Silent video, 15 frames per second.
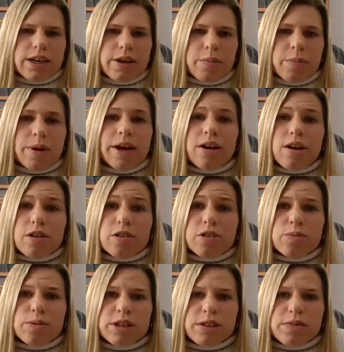it might
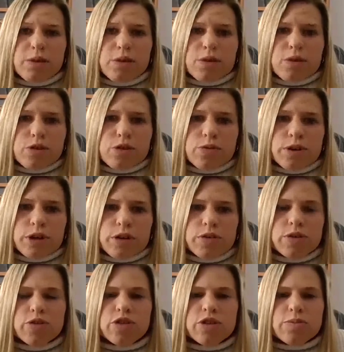also be difficult to
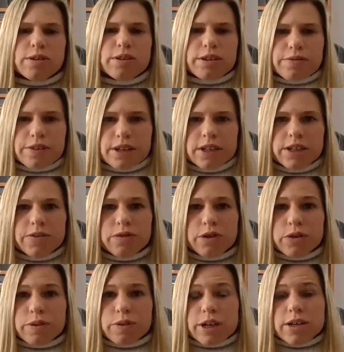recruit specifically
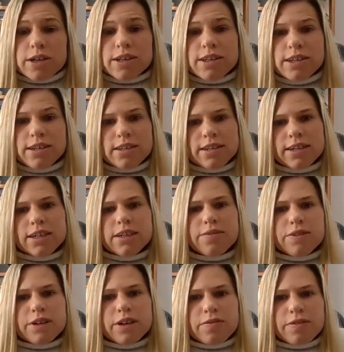for rare disease
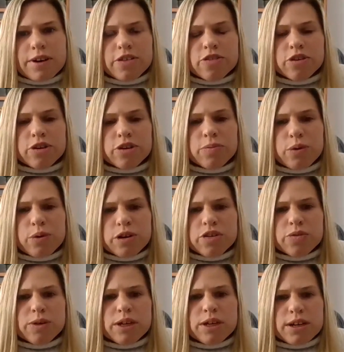scientific advisory
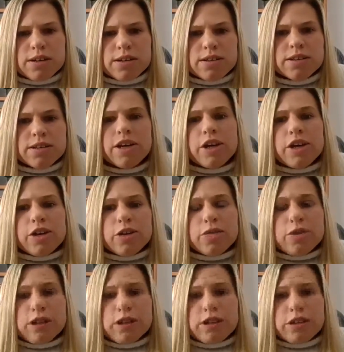boards, because you
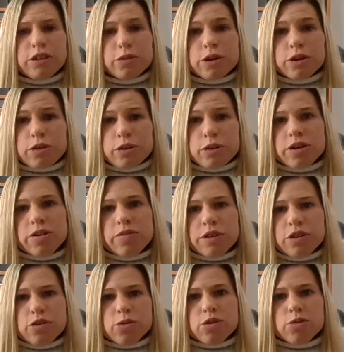need to recruit
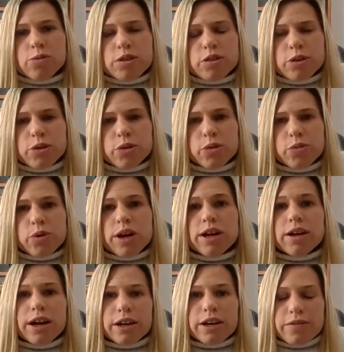individuals with the right
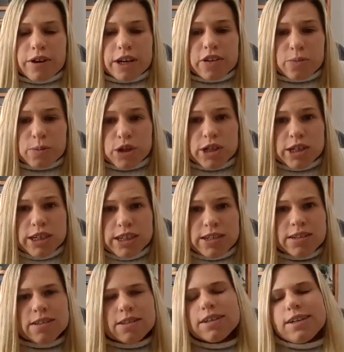kind of
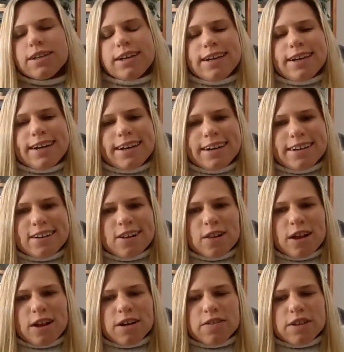expertise. And a
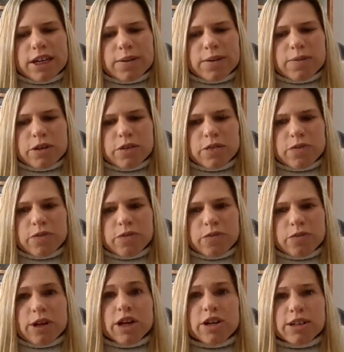lot of times in
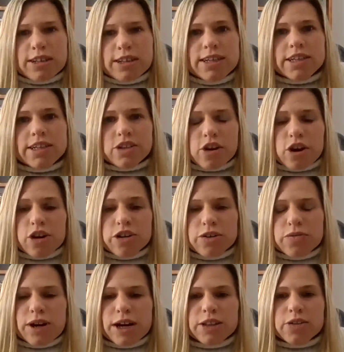rare disease, it's hard to
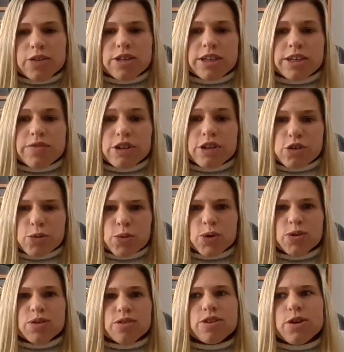find those
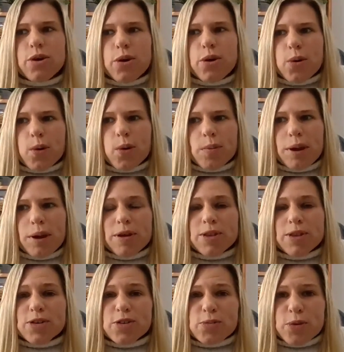individuals, or maybe
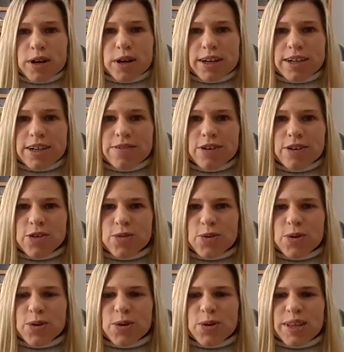there's one
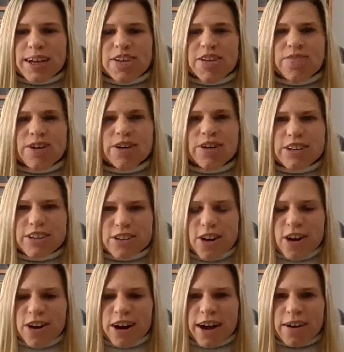individual that is very
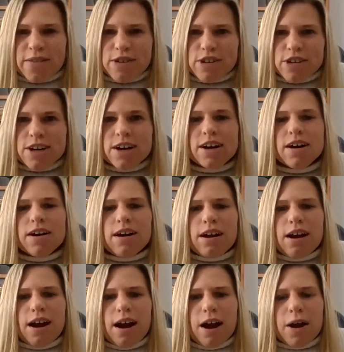sought after.
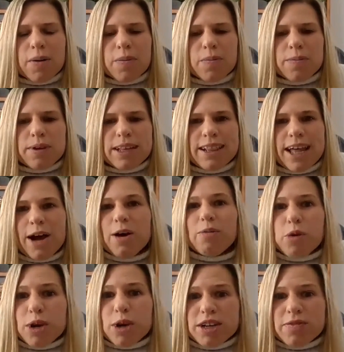And that
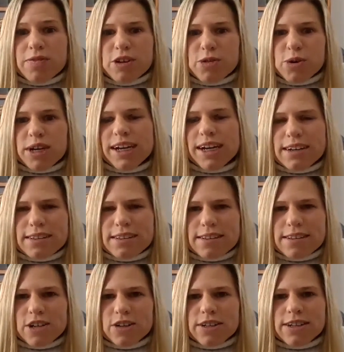one individual can't
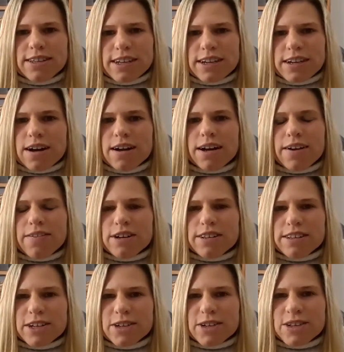necessarily sit on every
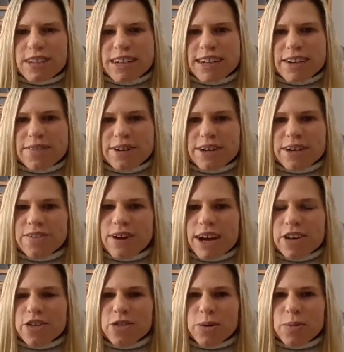single scientific
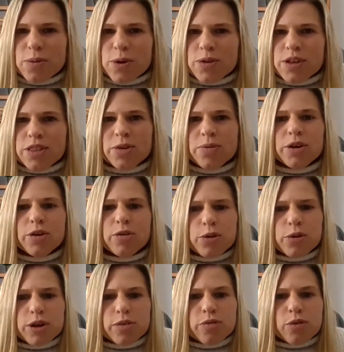advisory board that they're
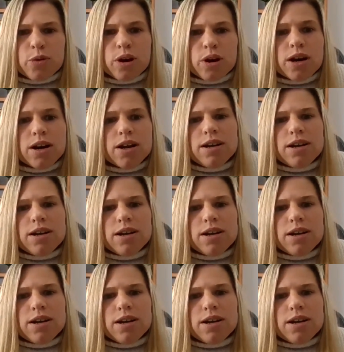recruited for.